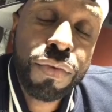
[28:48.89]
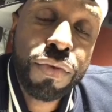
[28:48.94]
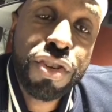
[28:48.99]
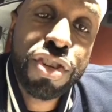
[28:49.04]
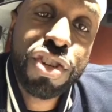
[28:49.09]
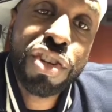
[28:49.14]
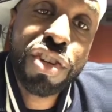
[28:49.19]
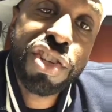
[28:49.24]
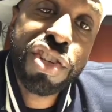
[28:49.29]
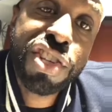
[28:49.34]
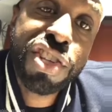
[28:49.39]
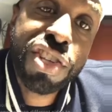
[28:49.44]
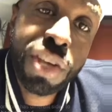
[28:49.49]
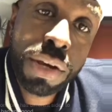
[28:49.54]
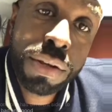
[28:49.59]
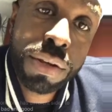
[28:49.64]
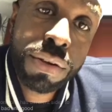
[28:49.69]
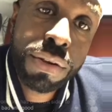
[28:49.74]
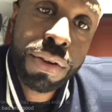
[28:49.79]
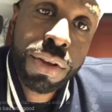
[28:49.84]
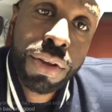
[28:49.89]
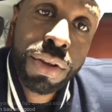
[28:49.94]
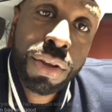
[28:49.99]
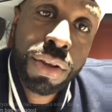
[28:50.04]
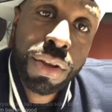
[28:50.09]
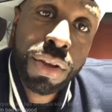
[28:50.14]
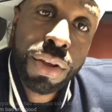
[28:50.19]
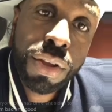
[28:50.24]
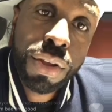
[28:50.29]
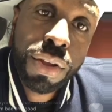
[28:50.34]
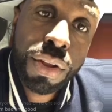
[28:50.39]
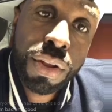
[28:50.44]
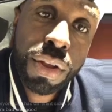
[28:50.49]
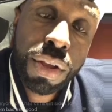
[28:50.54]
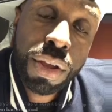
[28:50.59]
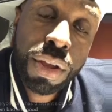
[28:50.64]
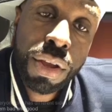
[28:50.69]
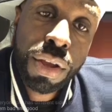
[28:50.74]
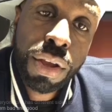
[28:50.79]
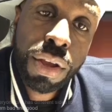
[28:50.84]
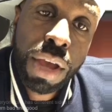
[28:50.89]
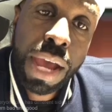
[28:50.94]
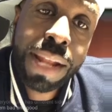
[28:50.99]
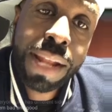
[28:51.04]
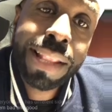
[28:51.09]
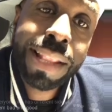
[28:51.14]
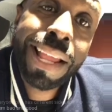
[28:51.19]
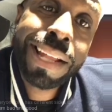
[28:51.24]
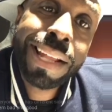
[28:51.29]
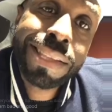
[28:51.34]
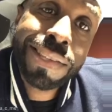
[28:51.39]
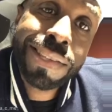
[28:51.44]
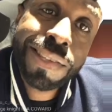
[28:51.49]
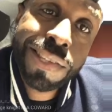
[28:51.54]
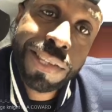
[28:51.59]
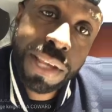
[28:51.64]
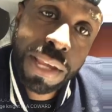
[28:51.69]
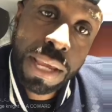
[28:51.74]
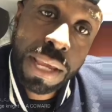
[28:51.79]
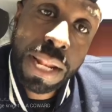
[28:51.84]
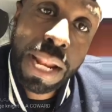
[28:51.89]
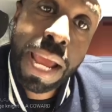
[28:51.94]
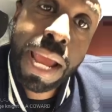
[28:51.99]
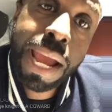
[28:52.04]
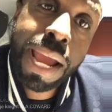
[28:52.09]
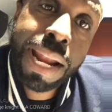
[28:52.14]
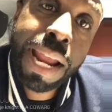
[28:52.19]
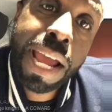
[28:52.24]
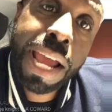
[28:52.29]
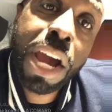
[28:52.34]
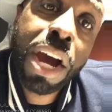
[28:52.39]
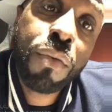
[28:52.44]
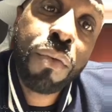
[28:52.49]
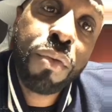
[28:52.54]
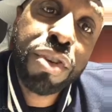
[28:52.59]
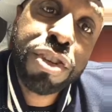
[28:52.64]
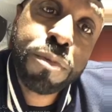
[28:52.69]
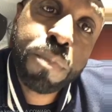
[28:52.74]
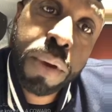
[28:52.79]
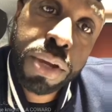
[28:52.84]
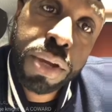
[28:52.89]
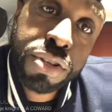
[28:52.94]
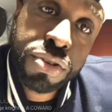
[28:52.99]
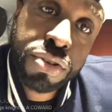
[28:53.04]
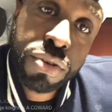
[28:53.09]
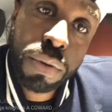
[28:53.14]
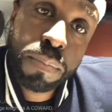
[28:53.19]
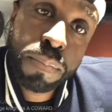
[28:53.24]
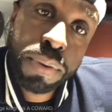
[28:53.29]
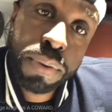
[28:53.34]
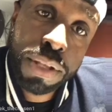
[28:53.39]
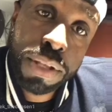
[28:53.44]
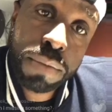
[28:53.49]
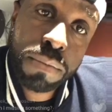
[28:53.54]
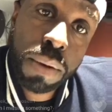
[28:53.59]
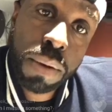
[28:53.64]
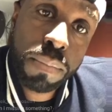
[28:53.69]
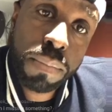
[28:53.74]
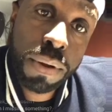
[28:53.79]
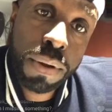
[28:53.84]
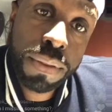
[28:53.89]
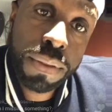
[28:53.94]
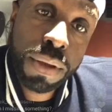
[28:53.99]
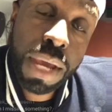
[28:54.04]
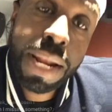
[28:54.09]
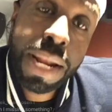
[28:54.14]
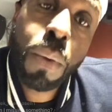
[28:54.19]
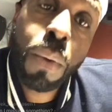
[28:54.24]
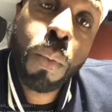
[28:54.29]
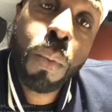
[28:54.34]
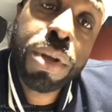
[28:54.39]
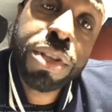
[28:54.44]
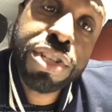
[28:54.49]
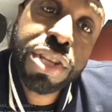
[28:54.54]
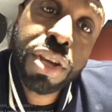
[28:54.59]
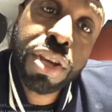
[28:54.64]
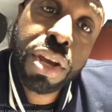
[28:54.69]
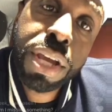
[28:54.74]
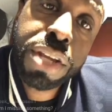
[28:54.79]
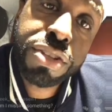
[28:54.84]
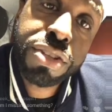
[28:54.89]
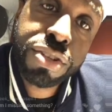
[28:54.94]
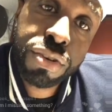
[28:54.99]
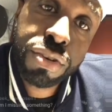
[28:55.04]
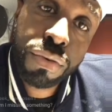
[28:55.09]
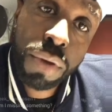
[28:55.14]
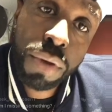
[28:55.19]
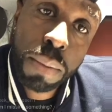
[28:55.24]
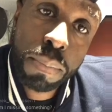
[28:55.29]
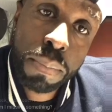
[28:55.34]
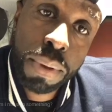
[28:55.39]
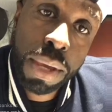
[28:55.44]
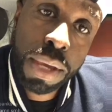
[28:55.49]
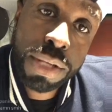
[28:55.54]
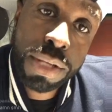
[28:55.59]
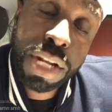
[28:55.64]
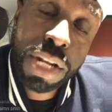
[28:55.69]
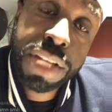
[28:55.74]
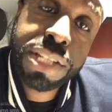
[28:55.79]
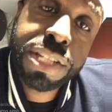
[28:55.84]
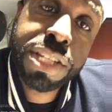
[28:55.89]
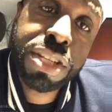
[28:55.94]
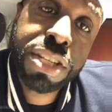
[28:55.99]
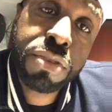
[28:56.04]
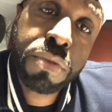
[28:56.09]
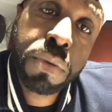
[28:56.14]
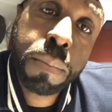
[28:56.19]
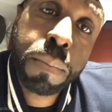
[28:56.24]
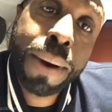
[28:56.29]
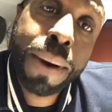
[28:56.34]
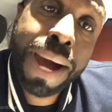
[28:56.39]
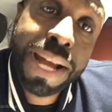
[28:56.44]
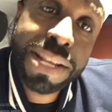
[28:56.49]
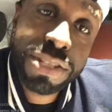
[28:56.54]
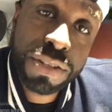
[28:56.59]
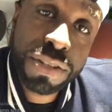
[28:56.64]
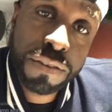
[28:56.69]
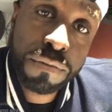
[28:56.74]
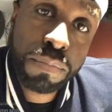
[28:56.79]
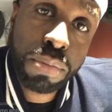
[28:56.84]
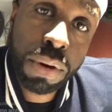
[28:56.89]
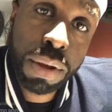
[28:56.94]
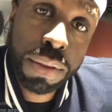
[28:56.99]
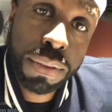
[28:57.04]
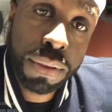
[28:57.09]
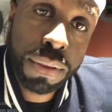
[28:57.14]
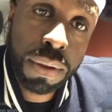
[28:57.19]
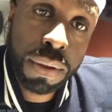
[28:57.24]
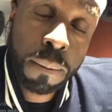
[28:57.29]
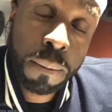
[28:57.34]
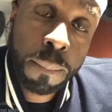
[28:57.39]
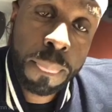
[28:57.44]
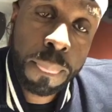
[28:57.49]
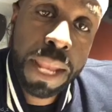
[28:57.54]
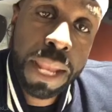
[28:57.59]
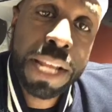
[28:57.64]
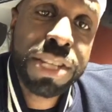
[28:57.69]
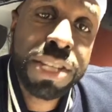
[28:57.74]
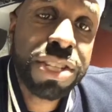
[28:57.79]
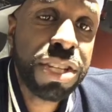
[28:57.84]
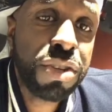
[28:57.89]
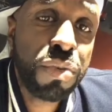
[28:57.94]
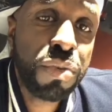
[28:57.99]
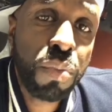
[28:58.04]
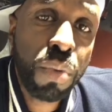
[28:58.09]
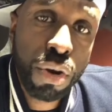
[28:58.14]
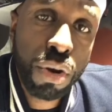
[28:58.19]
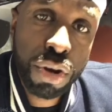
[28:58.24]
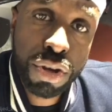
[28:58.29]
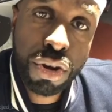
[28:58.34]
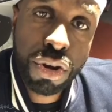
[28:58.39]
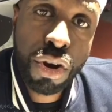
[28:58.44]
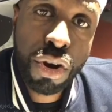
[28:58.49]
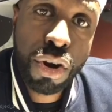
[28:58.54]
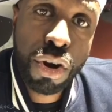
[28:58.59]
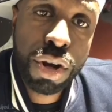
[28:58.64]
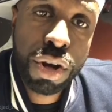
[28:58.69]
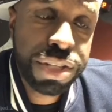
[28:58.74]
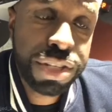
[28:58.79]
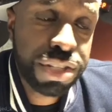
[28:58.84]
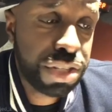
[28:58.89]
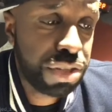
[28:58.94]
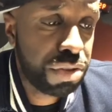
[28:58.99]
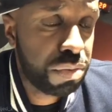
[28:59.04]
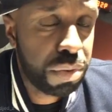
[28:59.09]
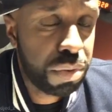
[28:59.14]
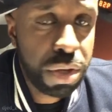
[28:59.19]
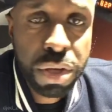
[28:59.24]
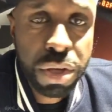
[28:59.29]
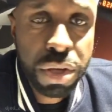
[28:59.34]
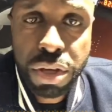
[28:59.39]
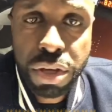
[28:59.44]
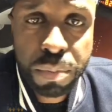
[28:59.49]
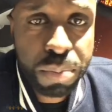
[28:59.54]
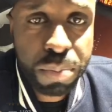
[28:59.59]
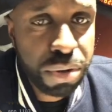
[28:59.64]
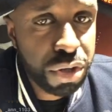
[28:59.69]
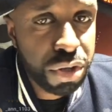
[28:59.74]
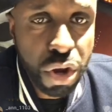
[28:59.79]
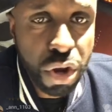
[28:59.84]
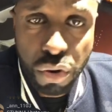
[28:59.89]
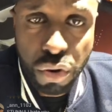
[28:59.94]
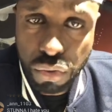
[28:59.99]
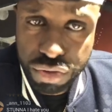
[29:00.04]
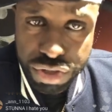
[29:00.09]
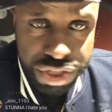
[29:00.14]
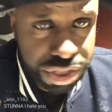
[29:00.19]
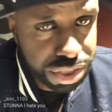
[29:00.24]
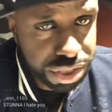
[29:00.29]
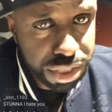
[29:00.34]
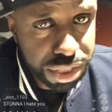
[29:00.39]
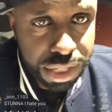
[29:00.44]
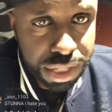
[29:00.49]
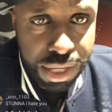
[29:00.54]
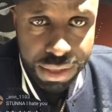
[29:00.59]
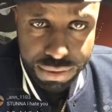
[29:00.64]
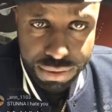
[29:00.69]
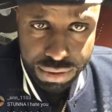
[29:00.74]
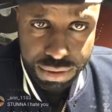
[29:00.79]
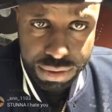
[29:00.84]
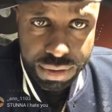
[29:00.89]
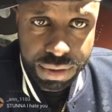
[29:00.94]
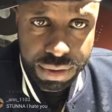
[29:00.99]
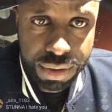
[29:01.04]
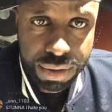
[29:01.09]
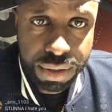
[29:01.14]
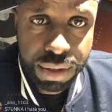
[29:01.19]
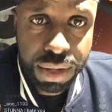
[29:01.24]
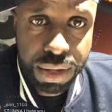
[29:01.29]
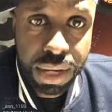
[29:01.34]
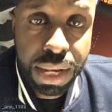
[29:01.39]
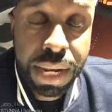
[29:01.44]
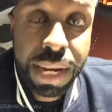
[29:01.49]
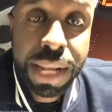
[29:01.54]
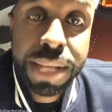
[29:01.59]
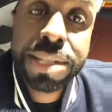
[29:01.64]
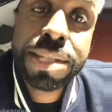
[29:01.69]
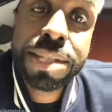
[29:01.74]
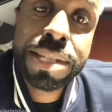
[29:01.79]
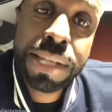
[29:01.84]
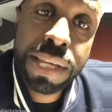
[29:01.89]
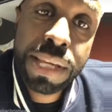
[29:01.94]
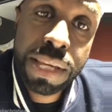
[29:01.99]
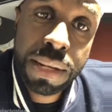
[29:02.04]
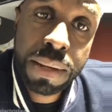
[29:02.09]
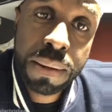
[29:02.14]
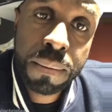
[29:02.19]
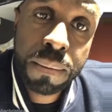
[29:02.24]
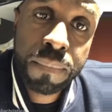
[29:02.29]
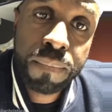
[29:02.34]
Suge's son had a lot to say, and I respect your opinion, my brother. And I went to your Instagram page, and I see you a positive brother, and I see you working hard. I see you putting your whole shit together, and I see it.